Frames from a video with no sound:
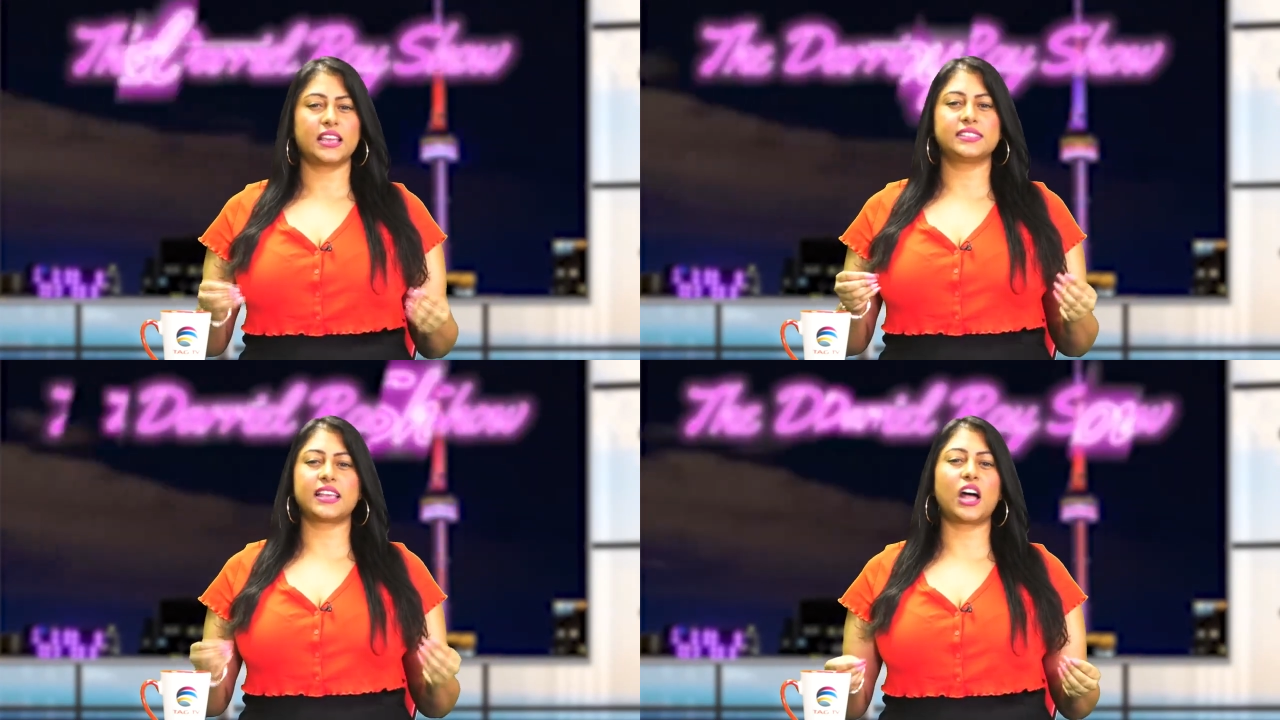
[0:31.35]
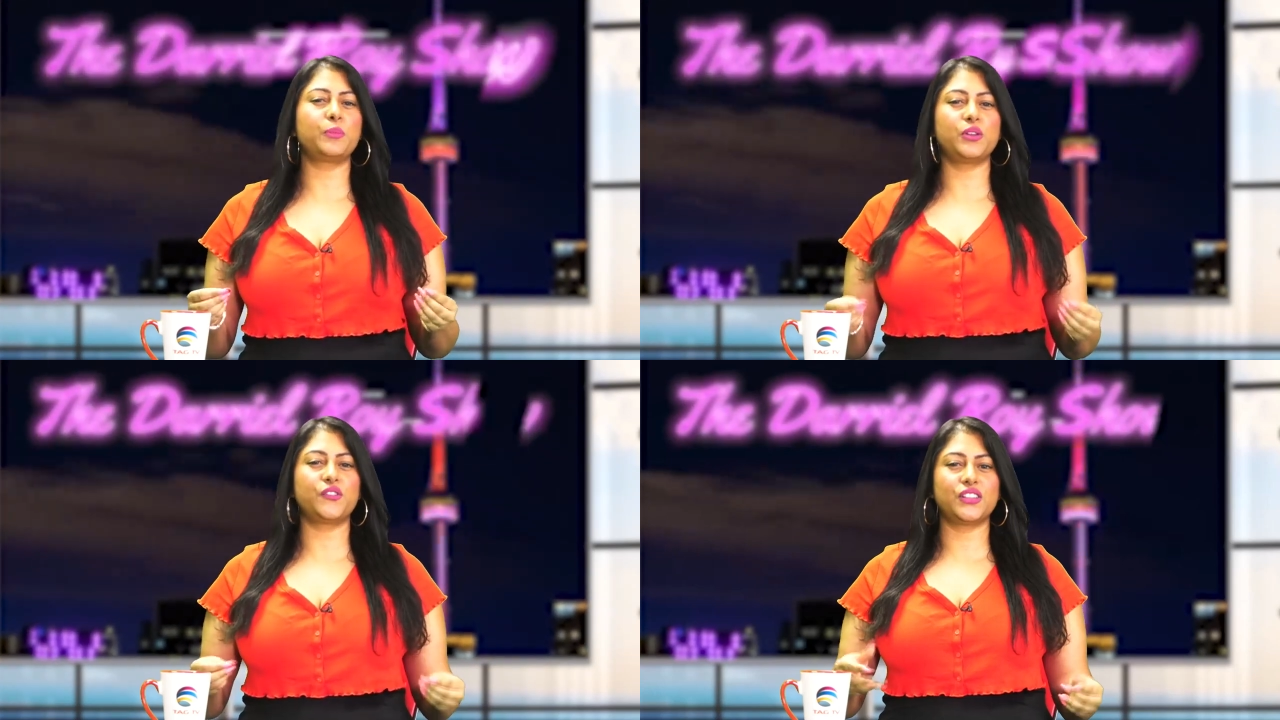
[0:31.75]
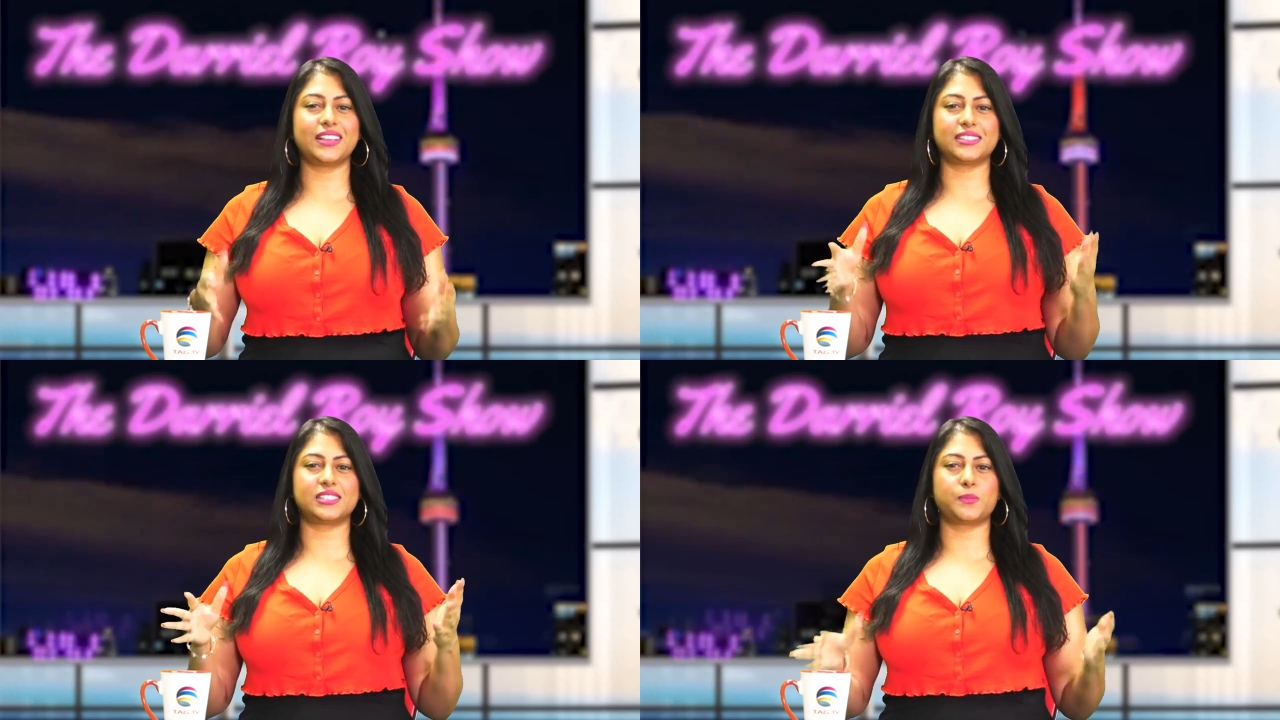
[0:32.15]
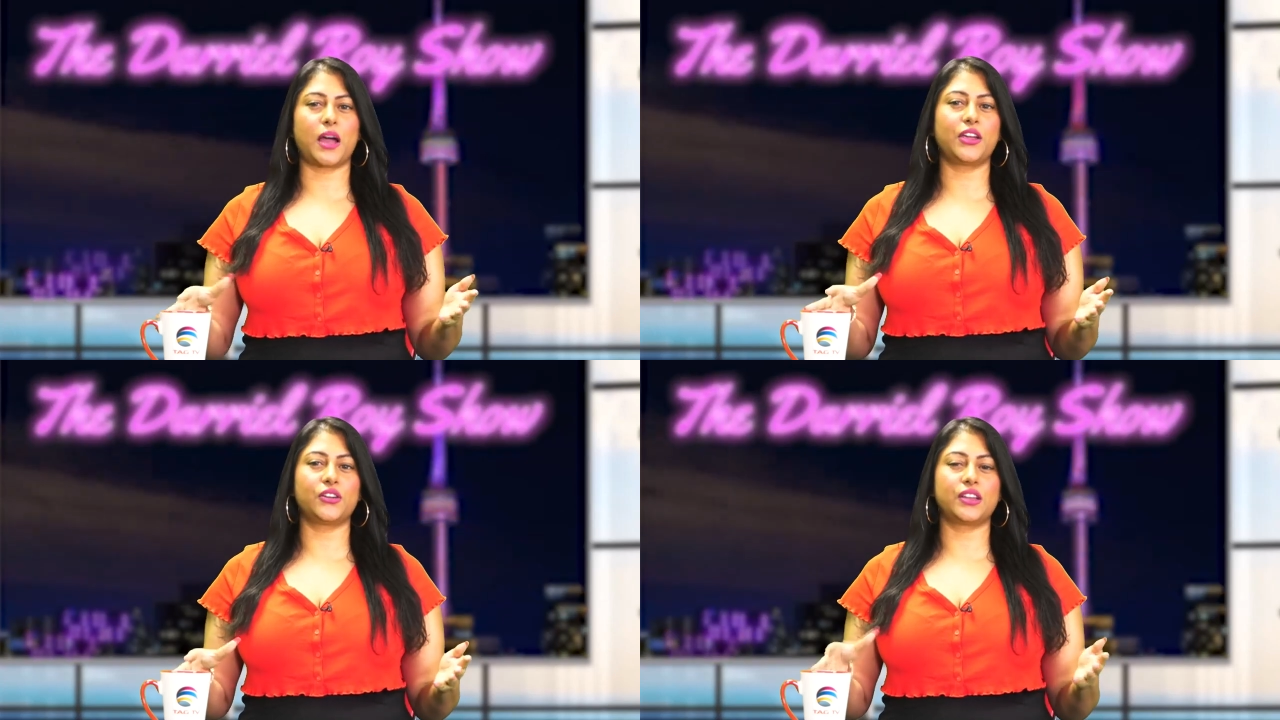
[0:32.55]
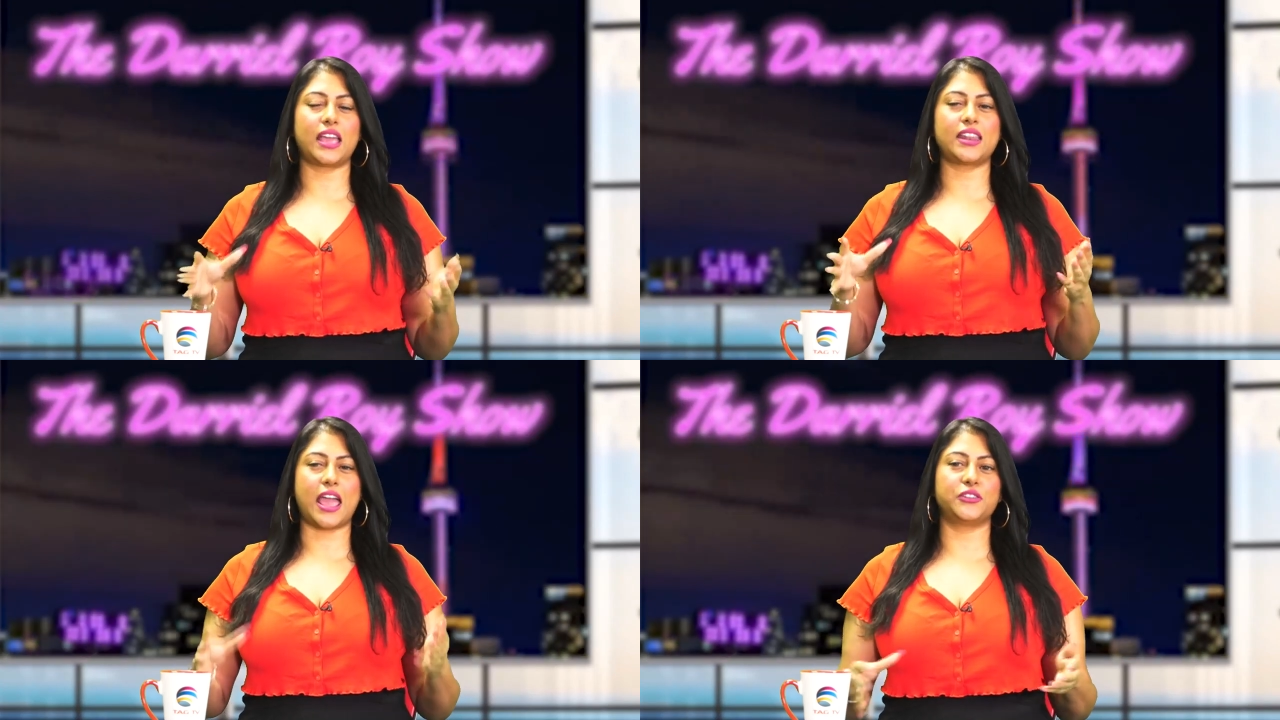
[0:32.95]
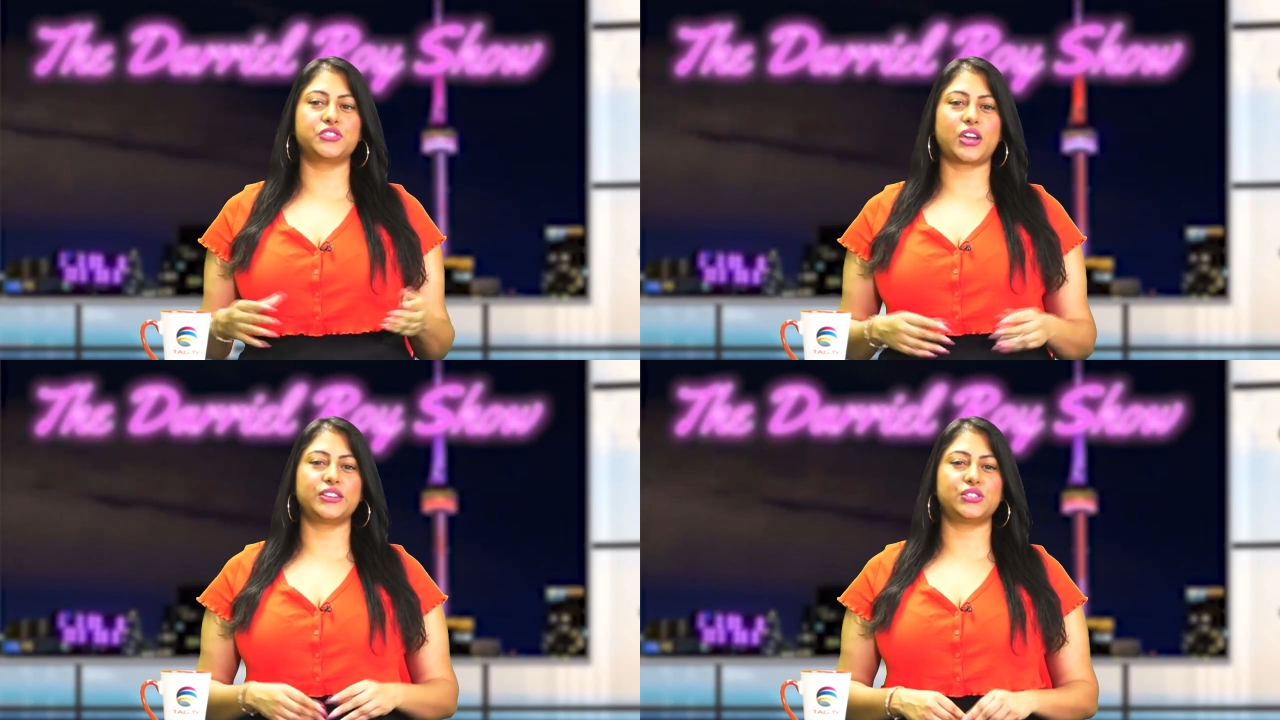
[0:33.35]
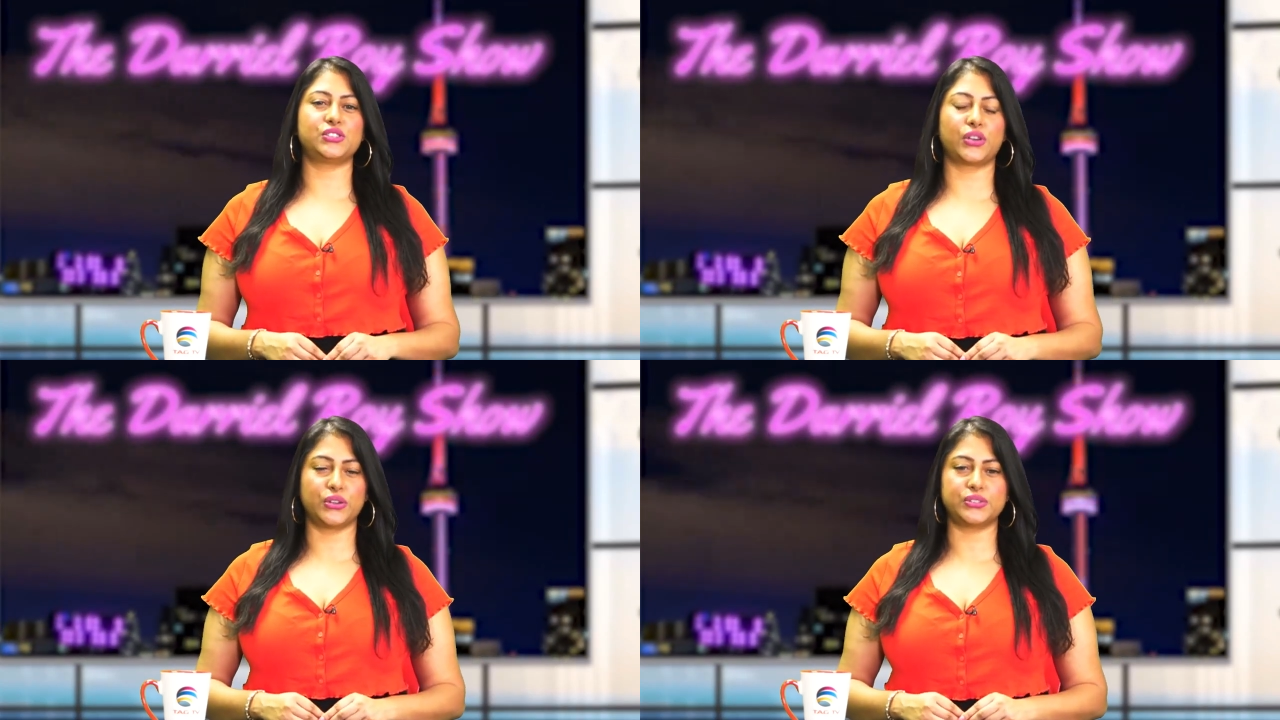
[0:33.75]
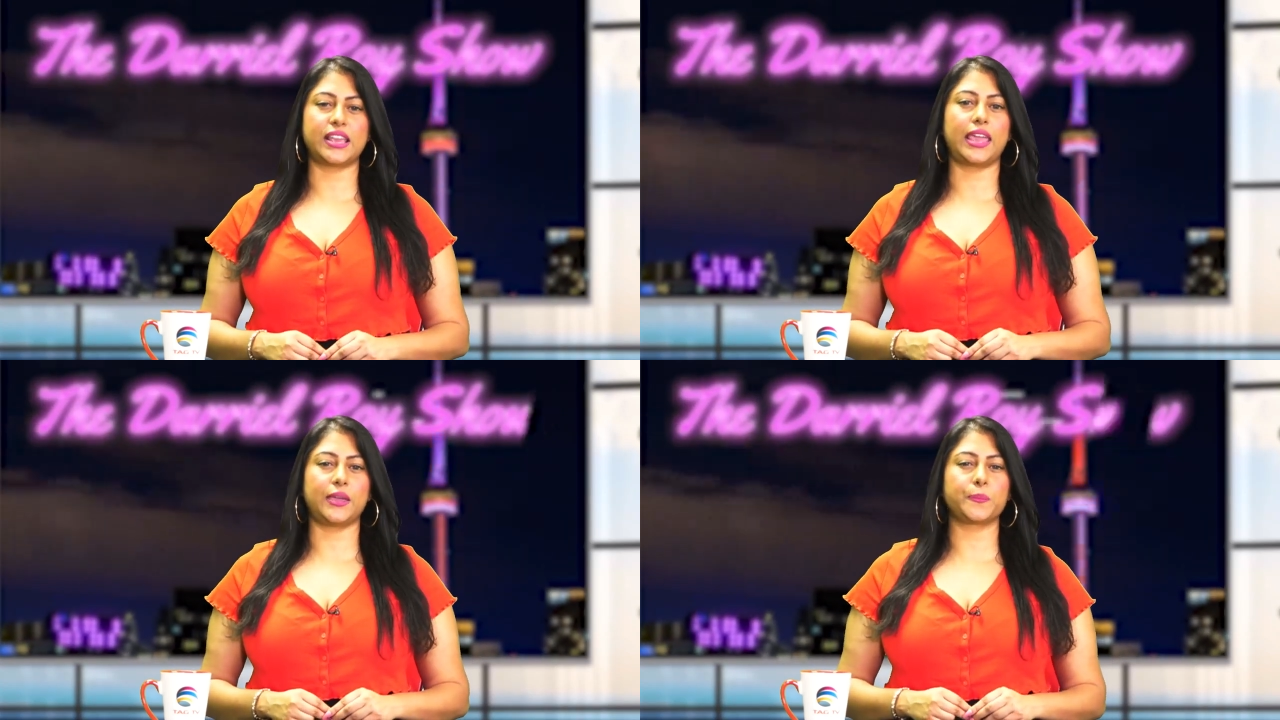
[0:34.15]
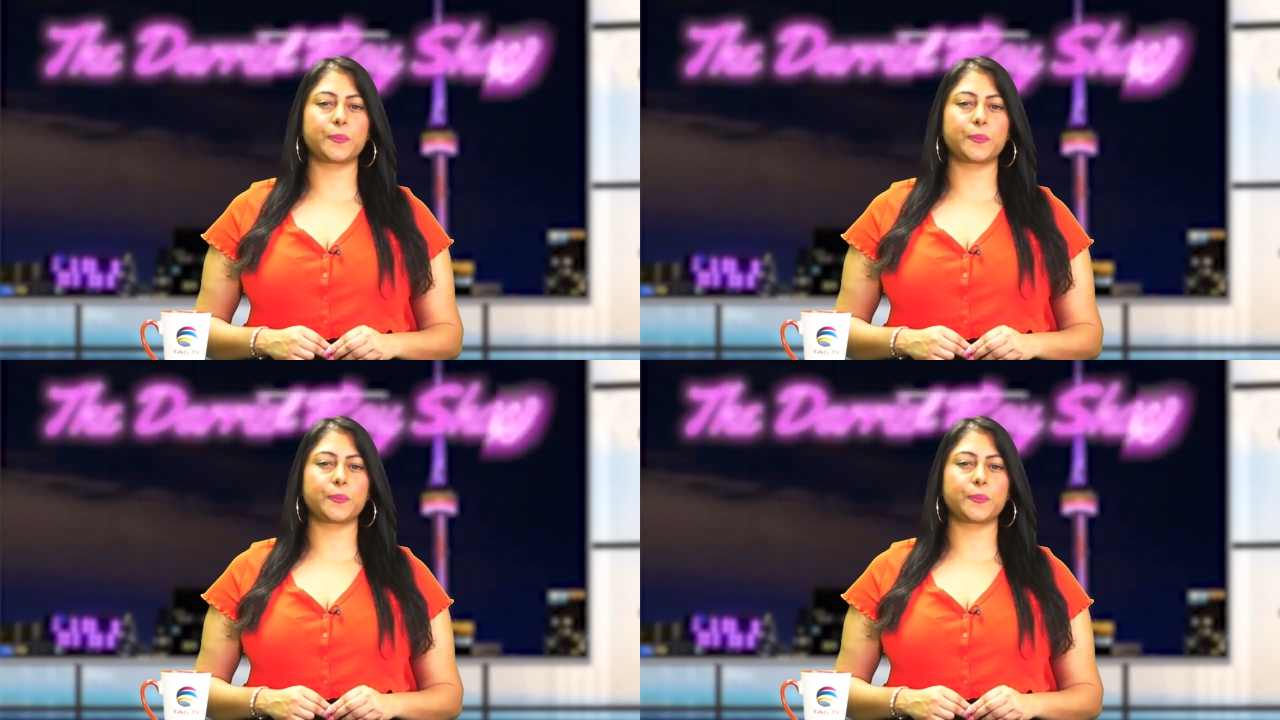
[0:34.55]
to help you to feel inspired and energized to start your day.